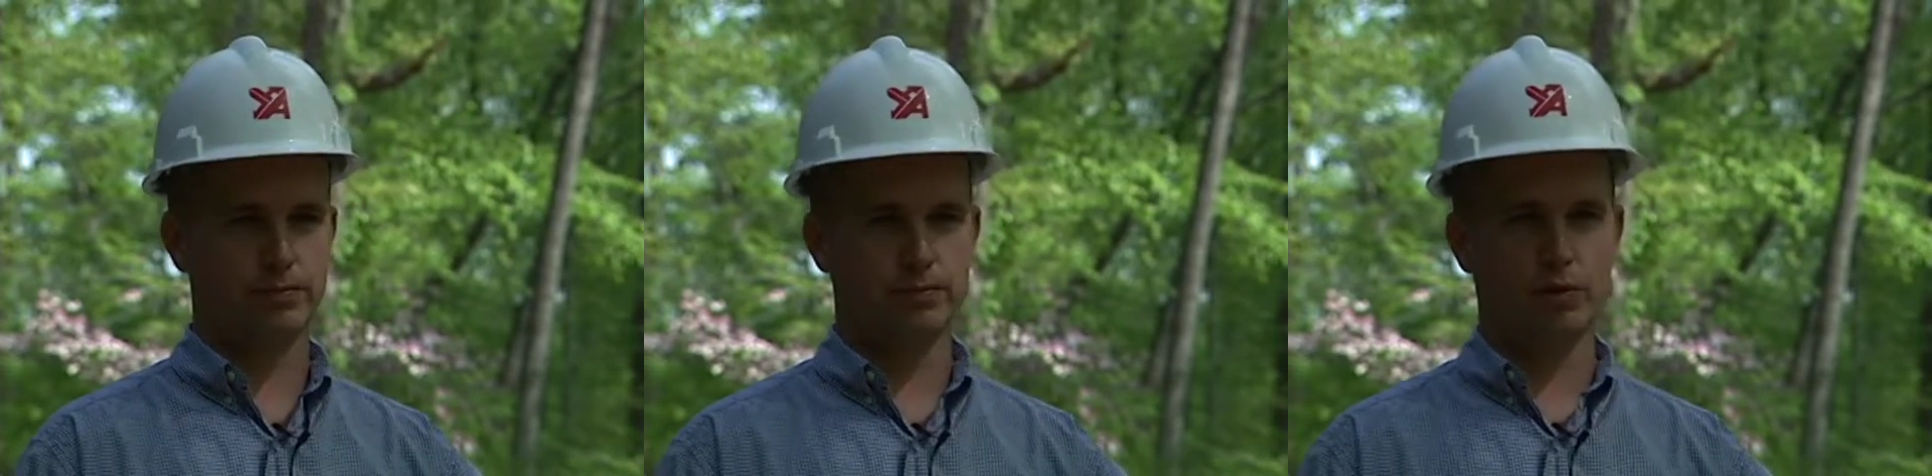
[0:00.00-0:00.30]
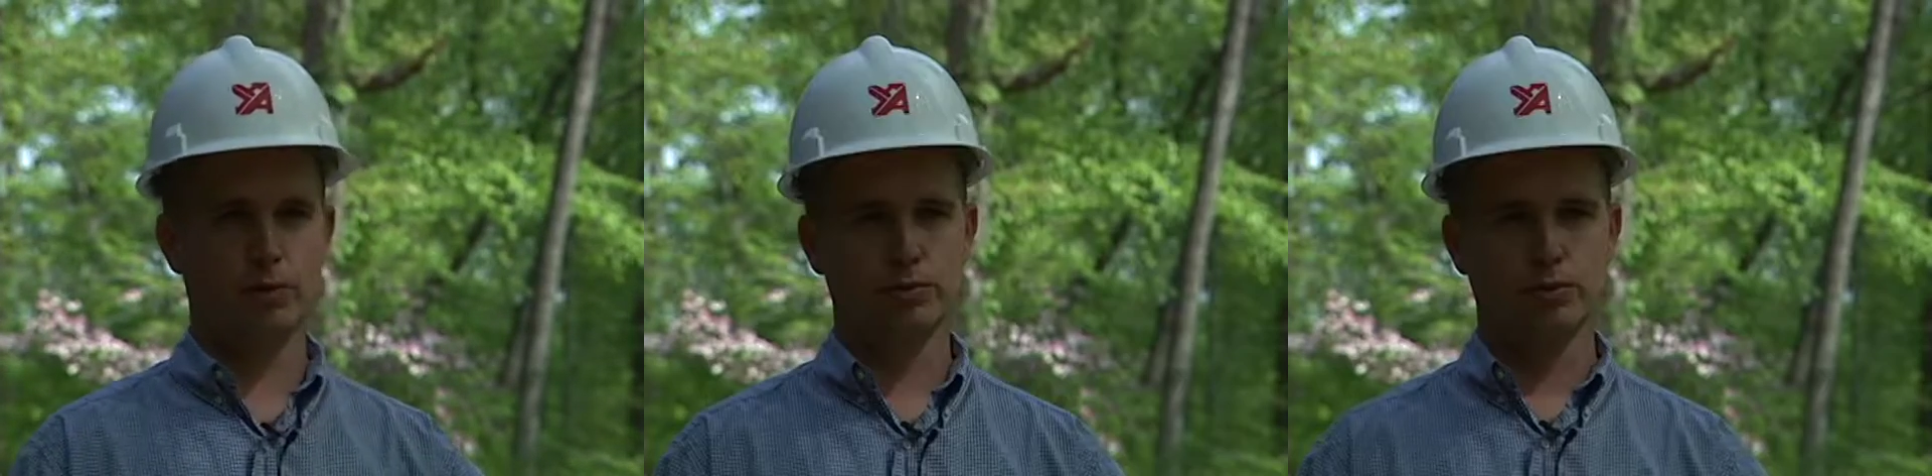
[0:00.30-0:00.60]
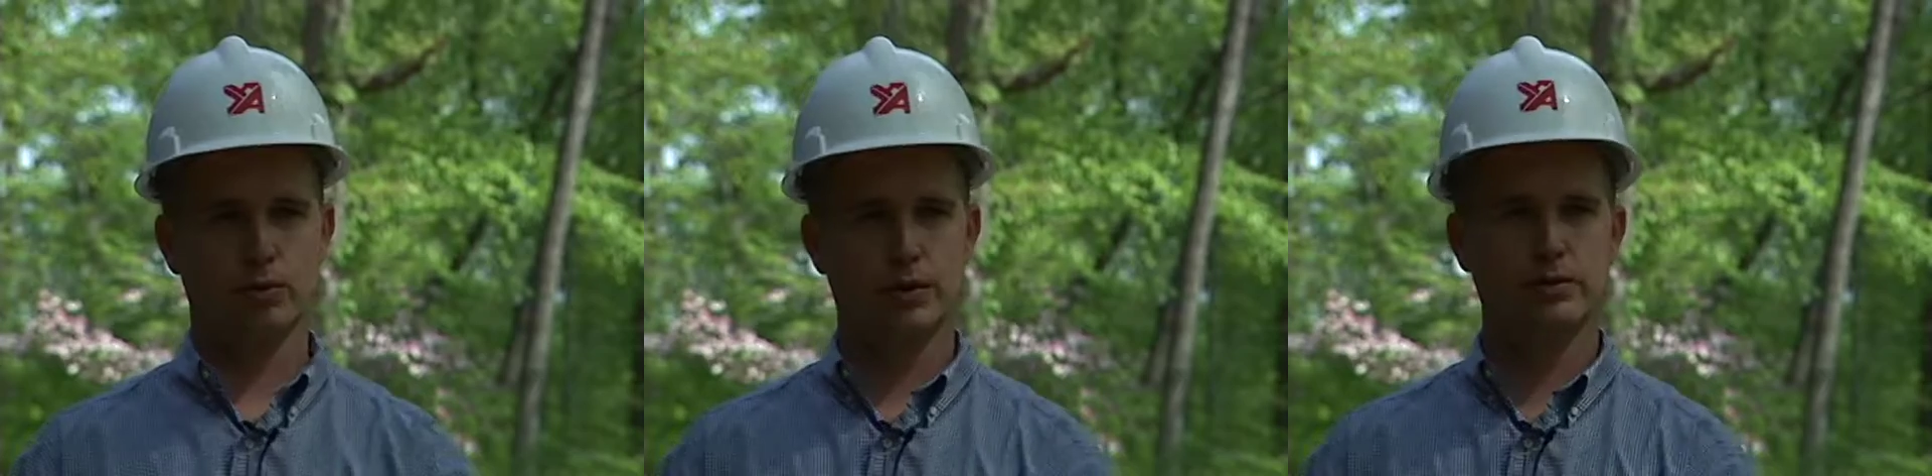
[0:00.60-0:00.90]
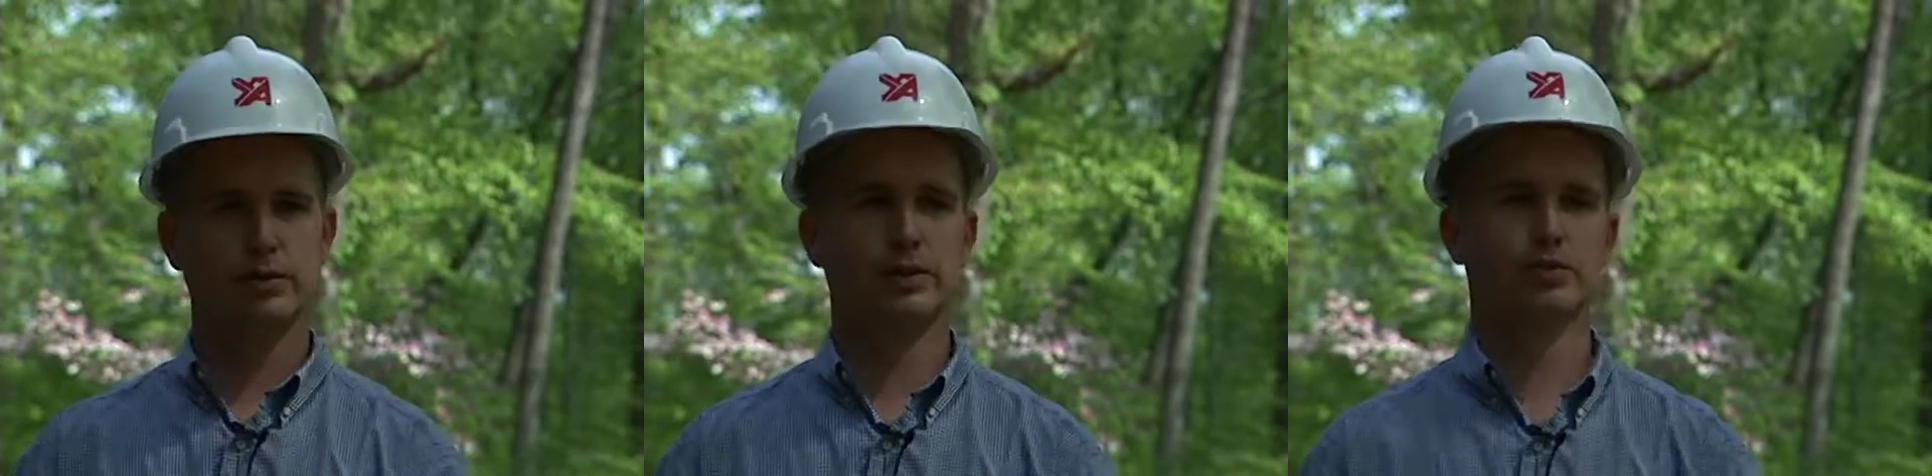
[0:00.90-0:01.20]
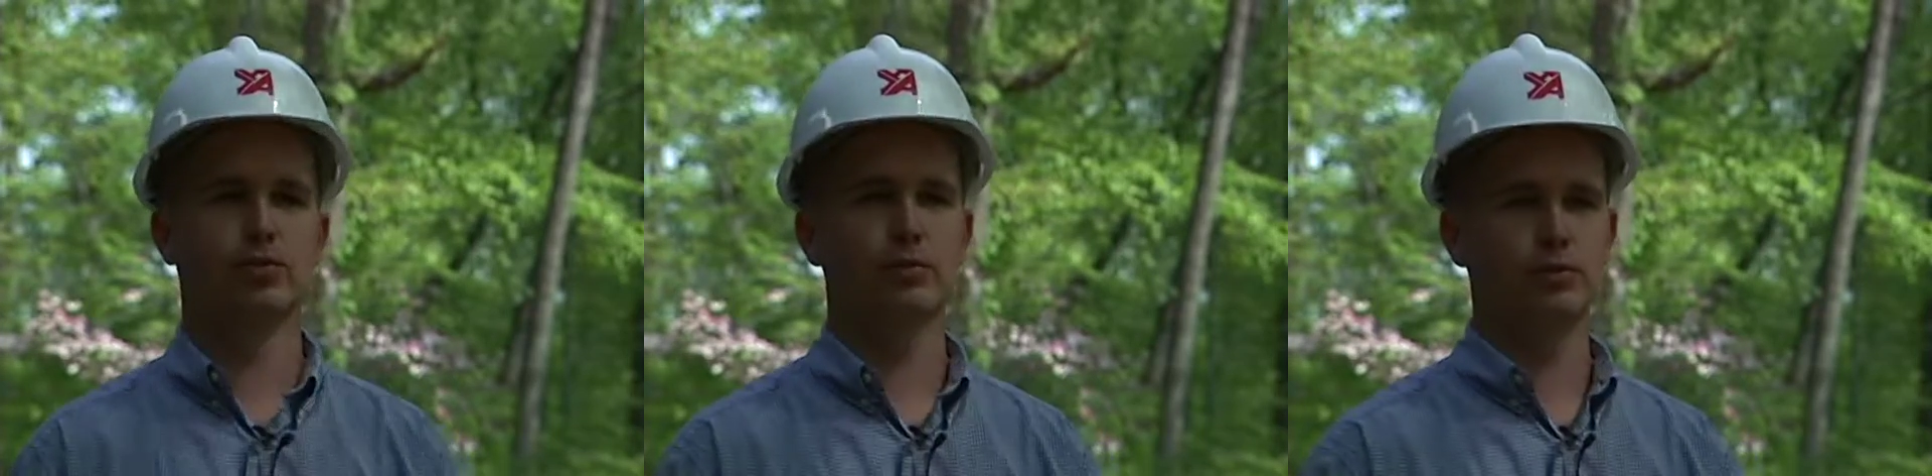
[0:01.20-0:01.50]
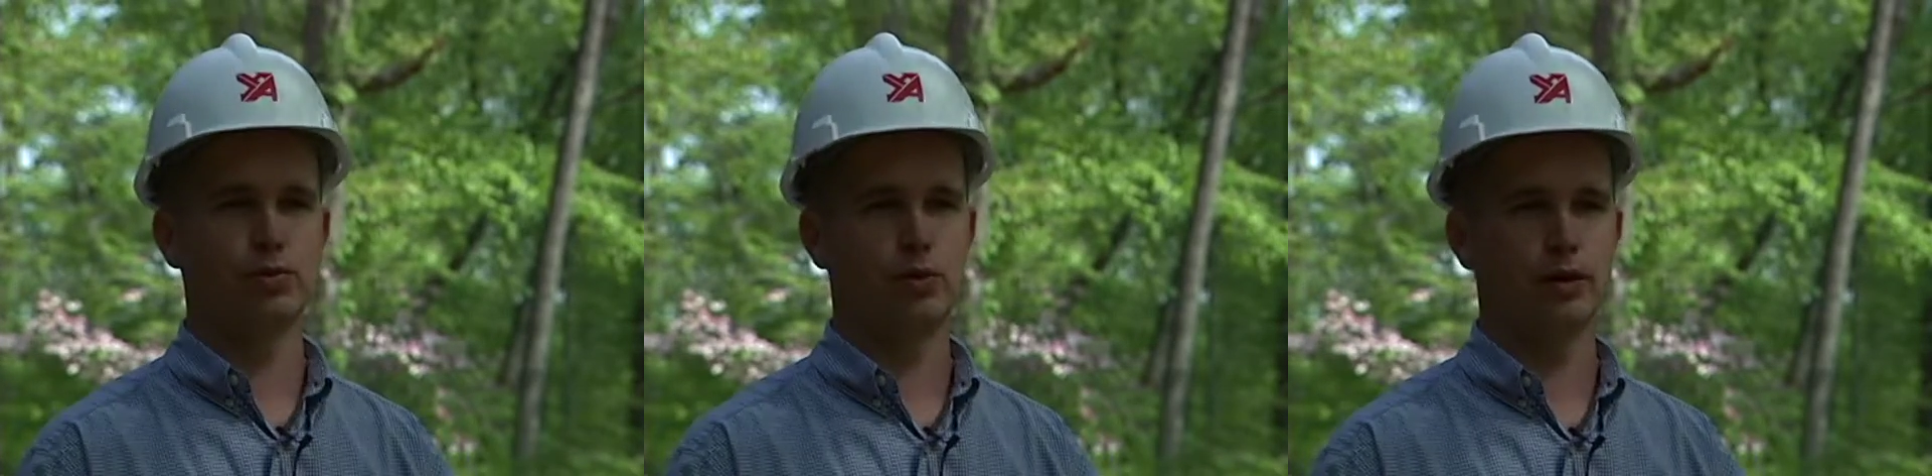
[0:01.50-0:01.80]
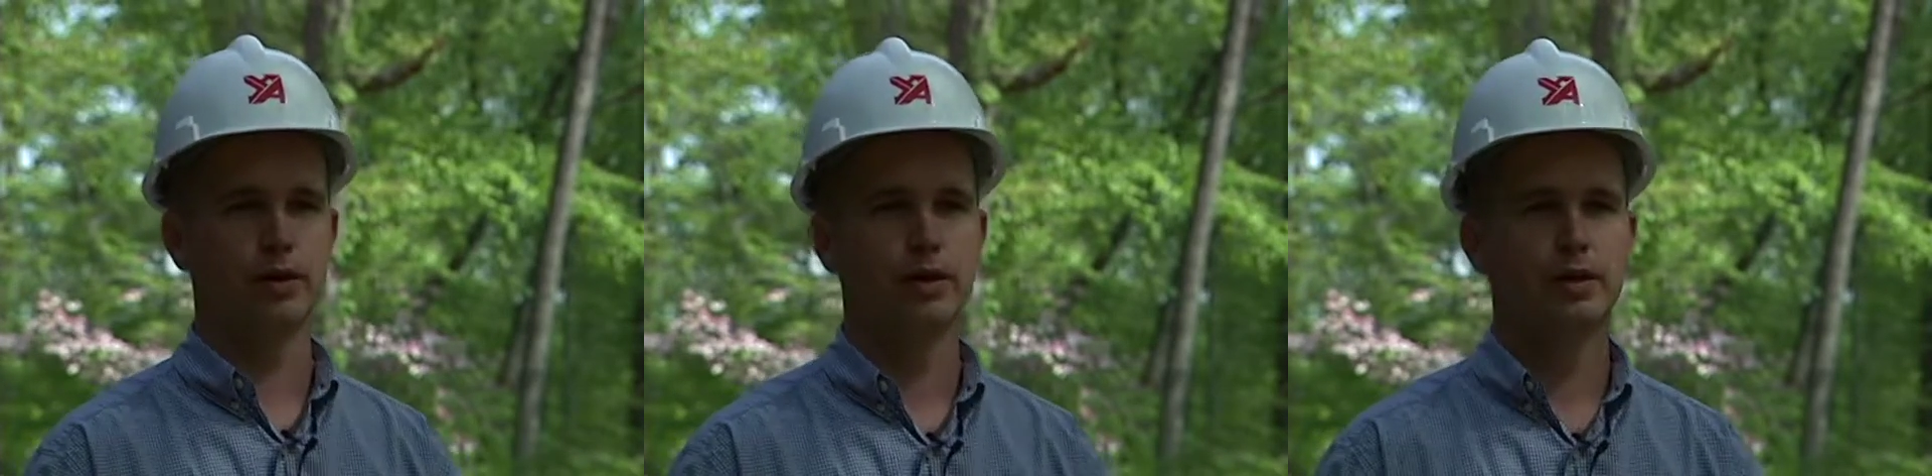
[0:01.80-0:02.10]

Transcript: dormitory to this dormitory.